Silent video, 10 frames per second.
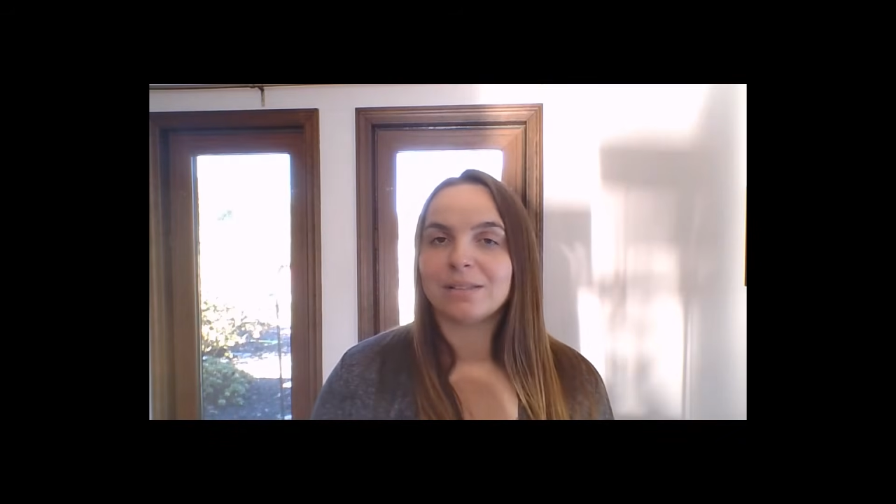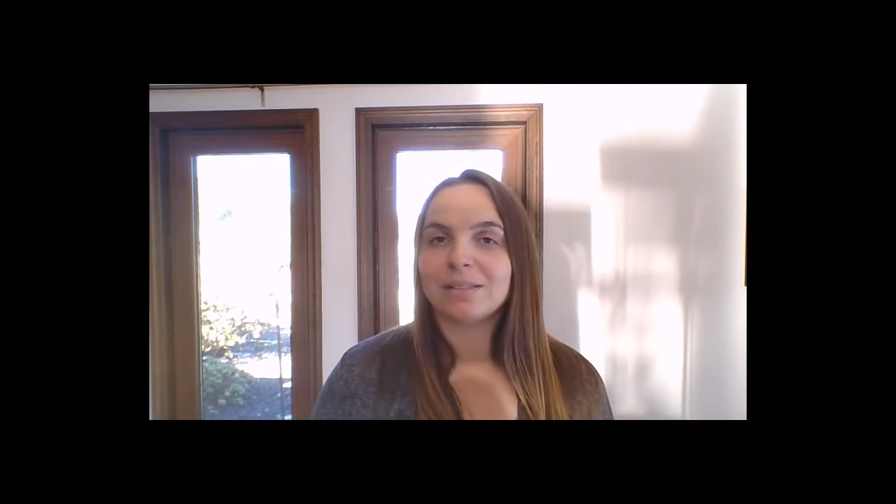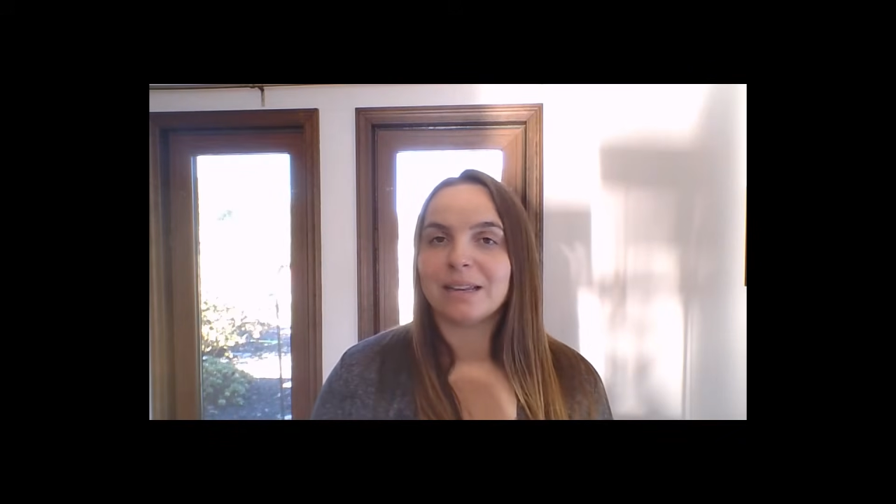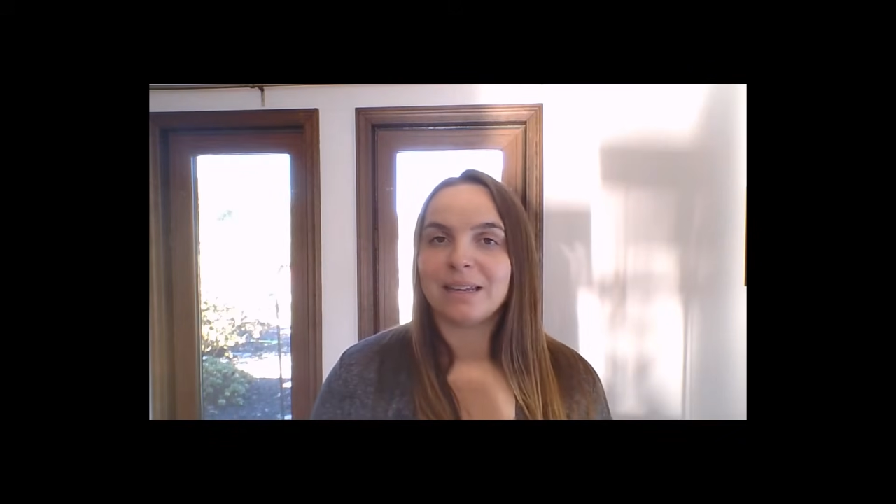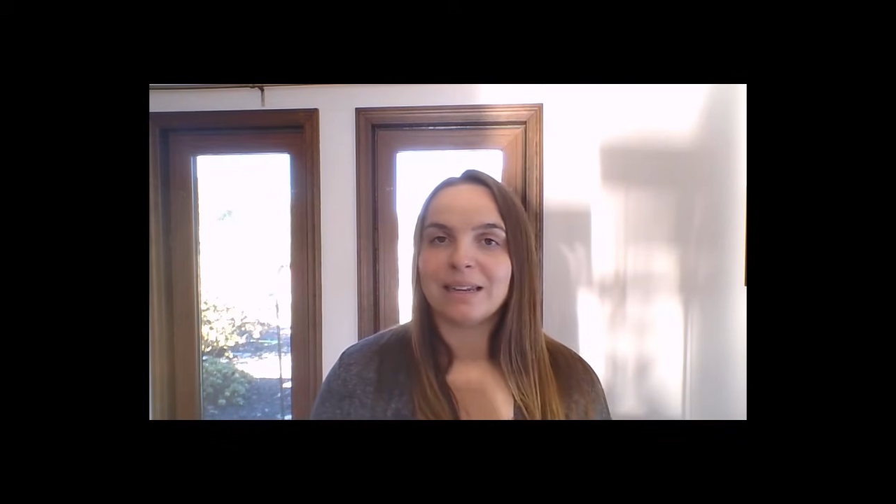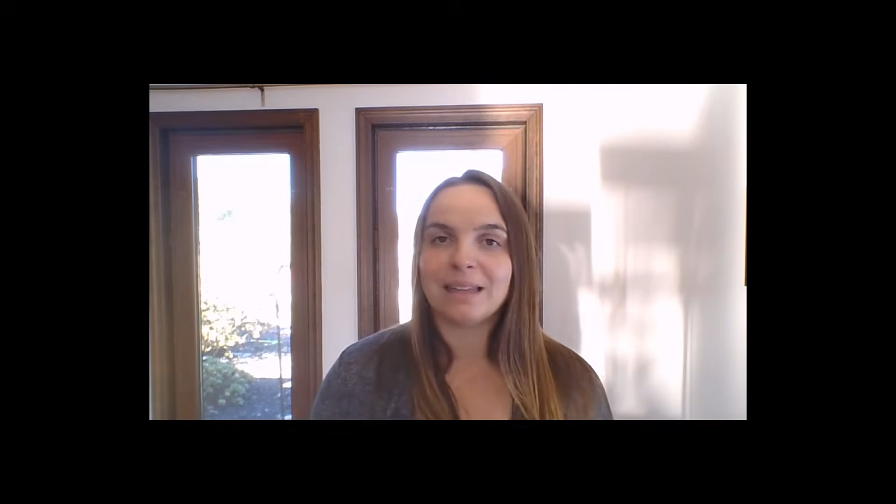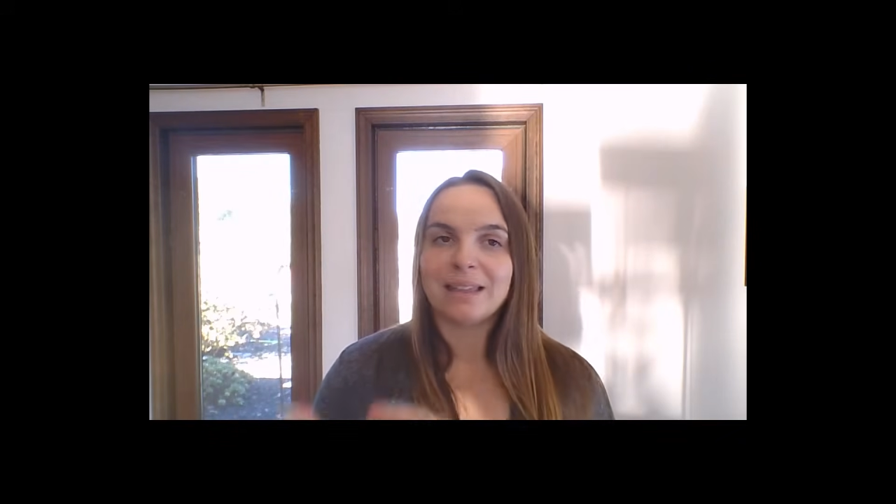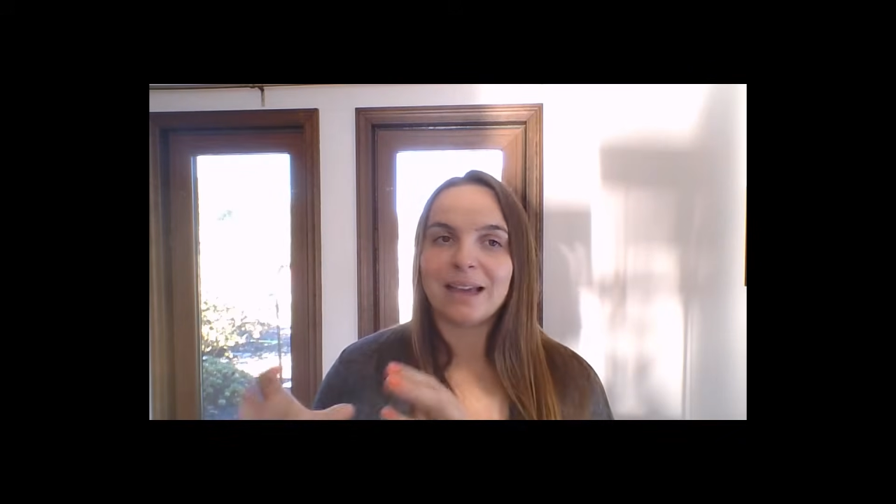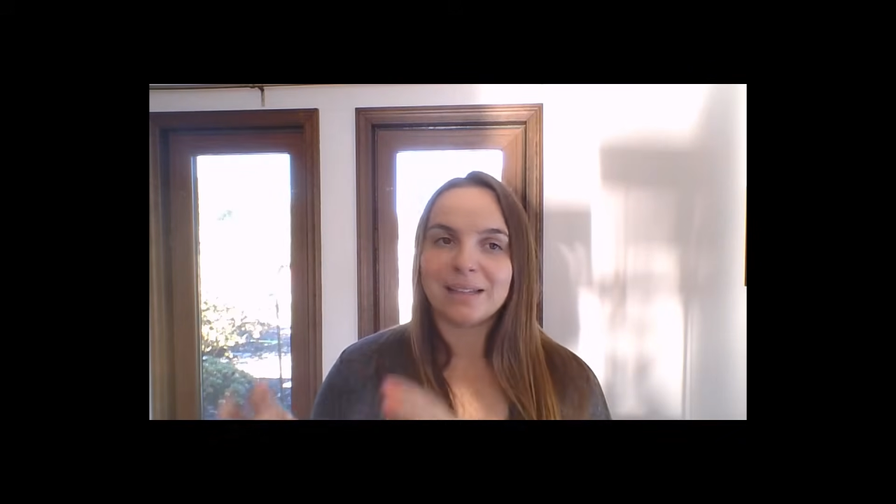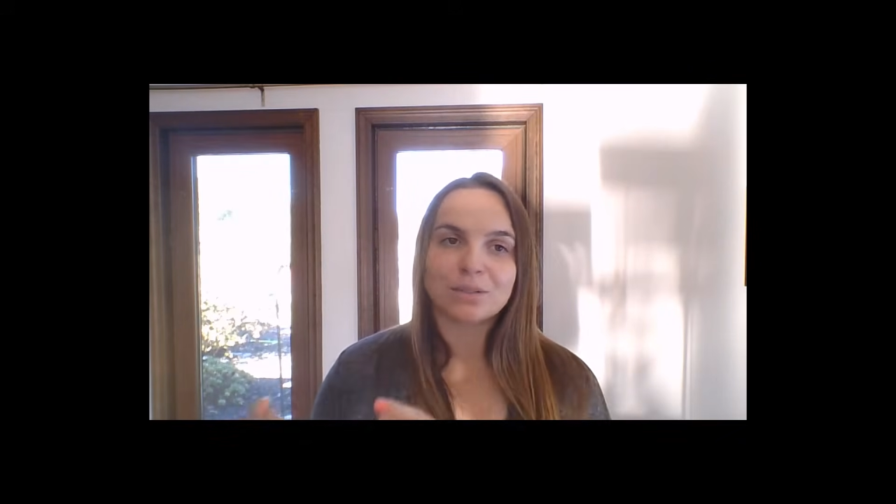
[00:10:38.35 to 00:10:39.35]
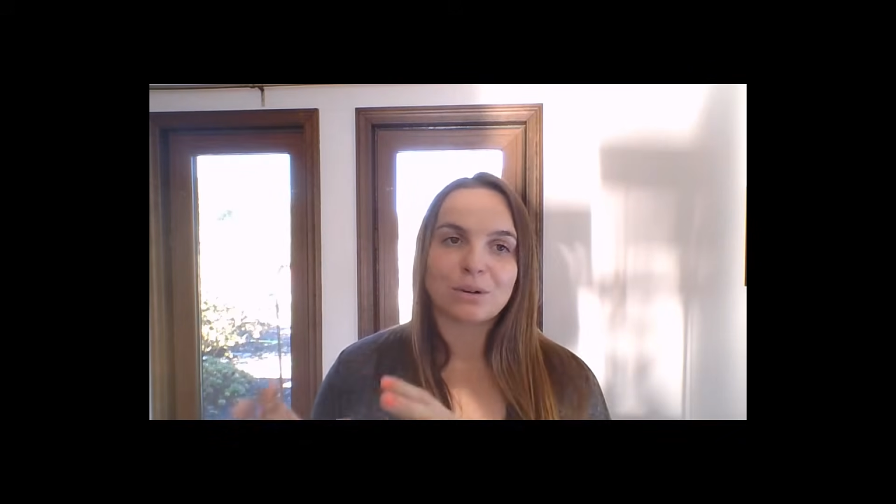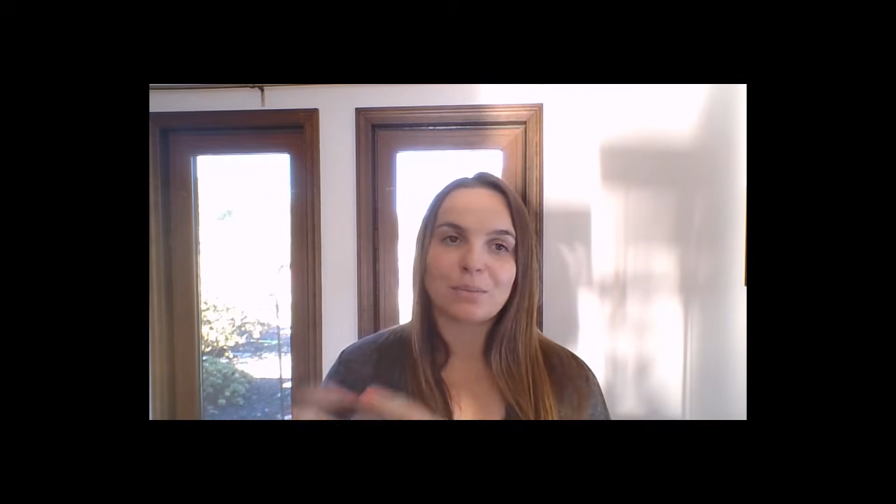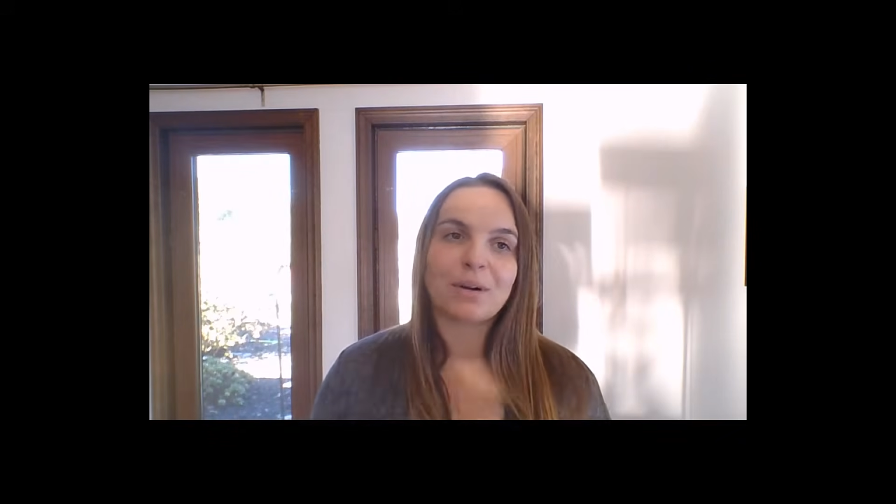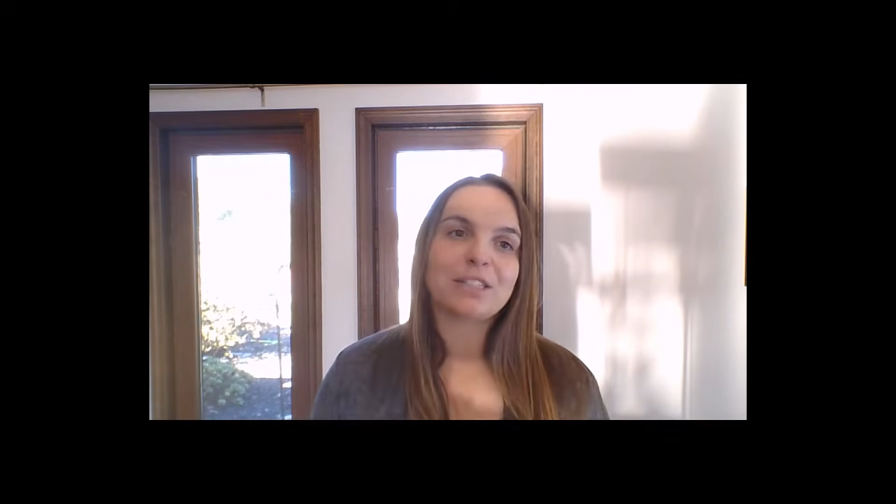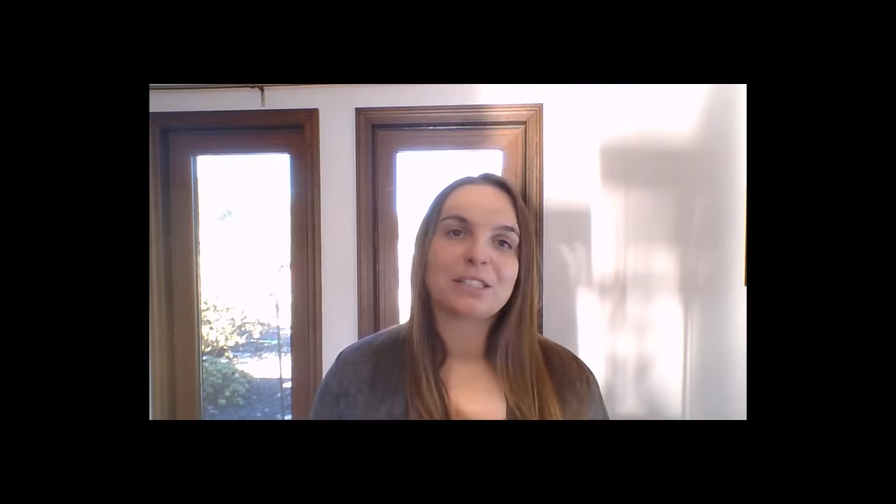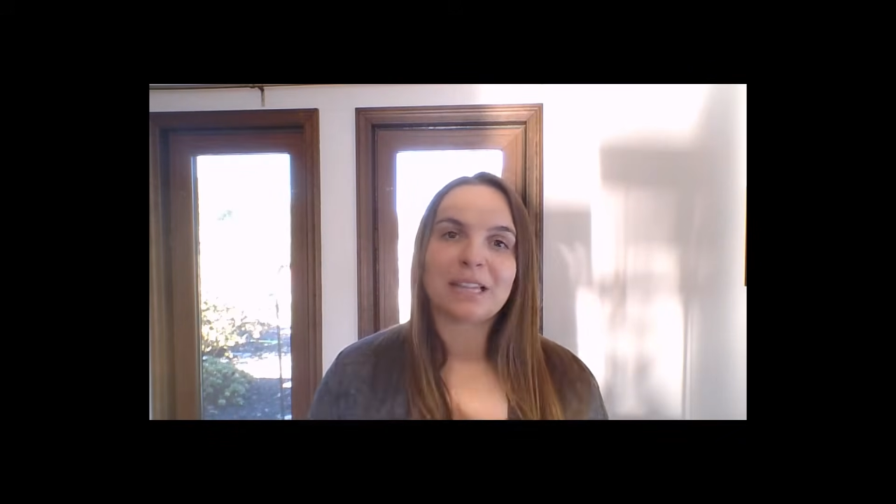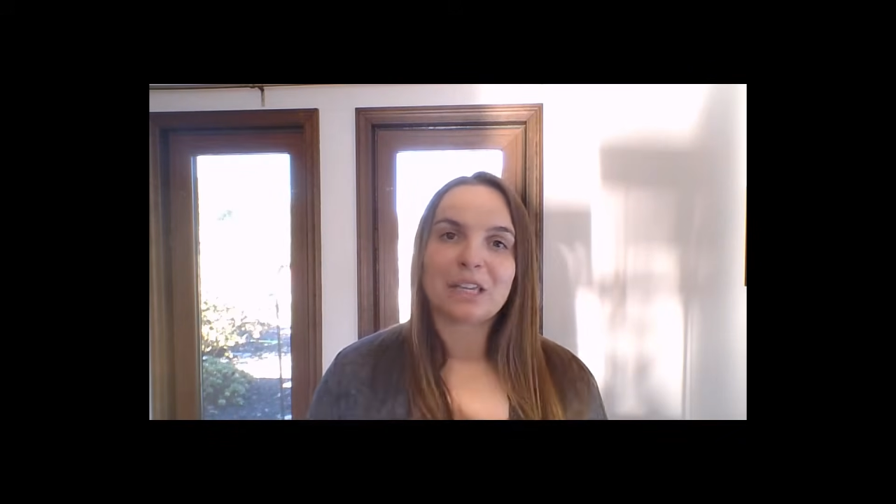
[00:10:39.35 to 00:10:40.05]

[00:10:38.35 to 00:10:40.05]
sitting in the S corporation